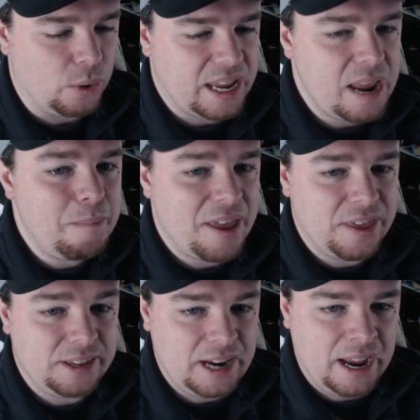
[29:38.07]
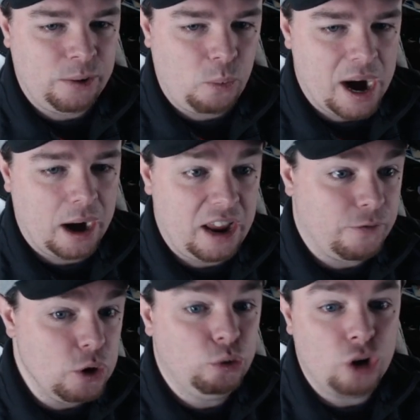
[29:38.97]
keep methods in where
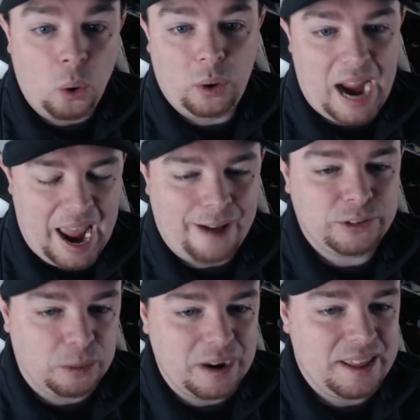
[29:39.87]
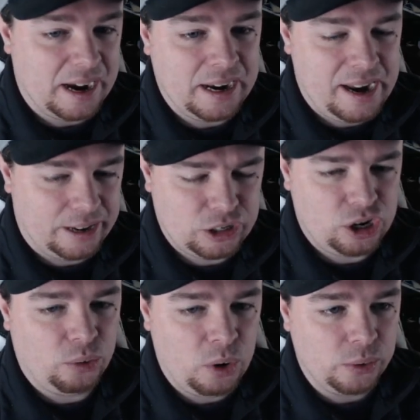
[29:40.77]
if you don't have somebody that can cast
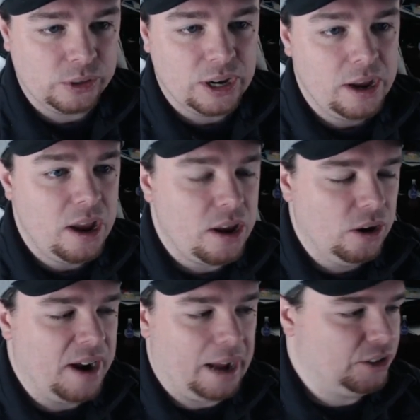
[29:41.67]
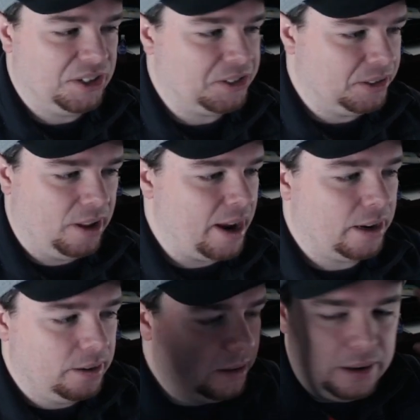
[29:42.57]
cure wounds, you're not just
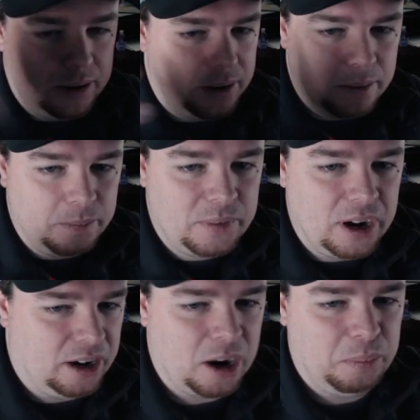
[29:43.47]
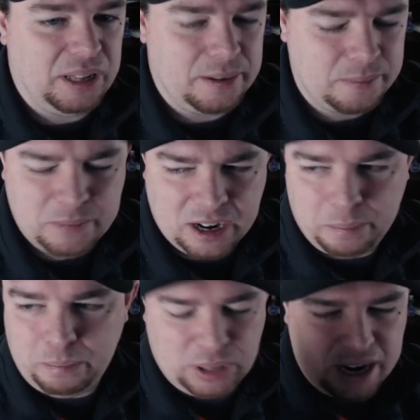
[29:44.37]
like gonna
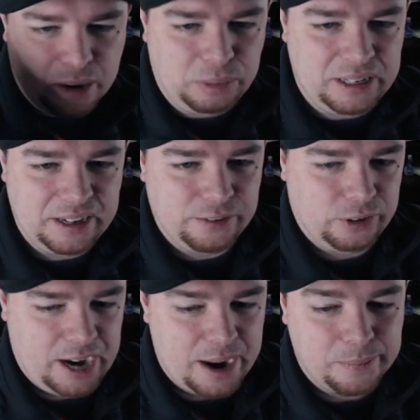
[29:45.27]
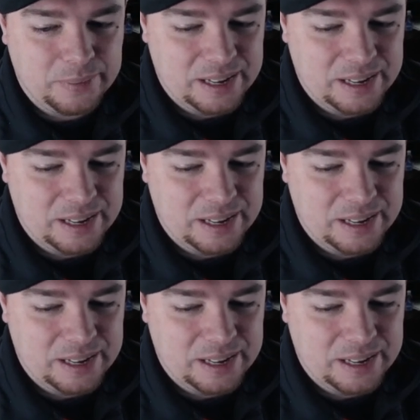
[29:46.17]
play a completely different game.